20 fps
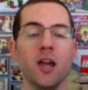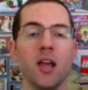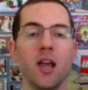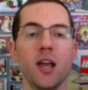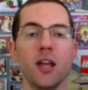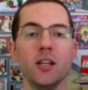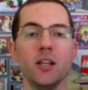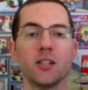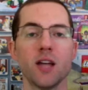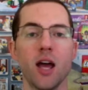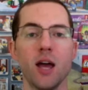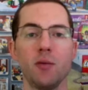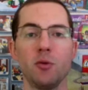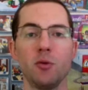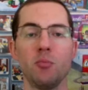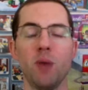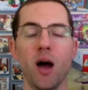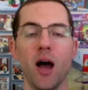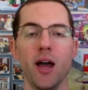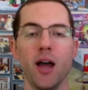Anytime you
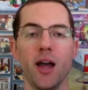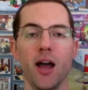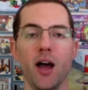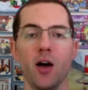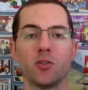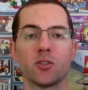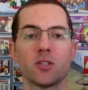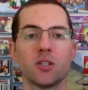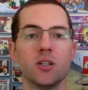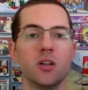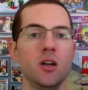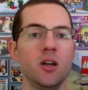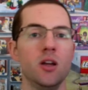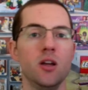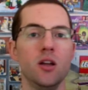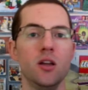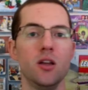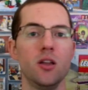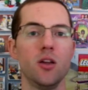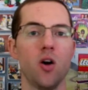buy out
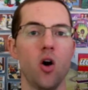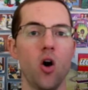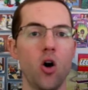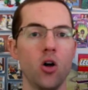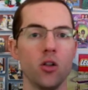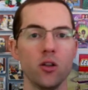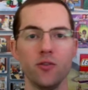all